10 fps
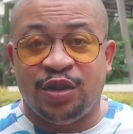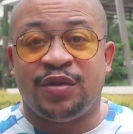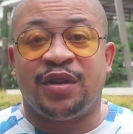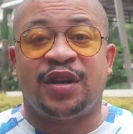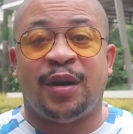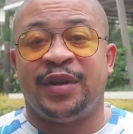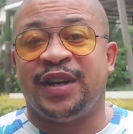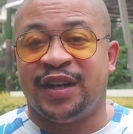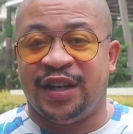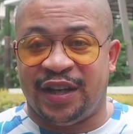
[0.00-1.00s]
you can come
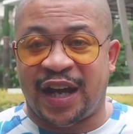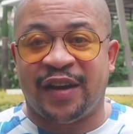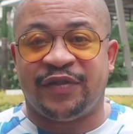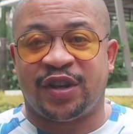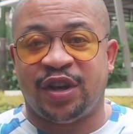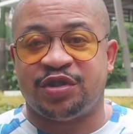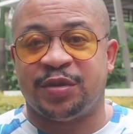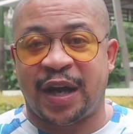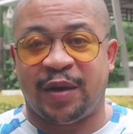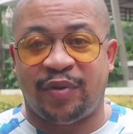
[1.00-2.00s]
in and out of the
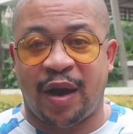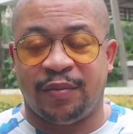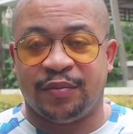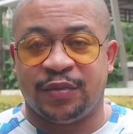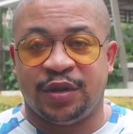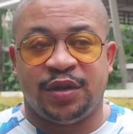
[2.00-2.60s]
country without a problem.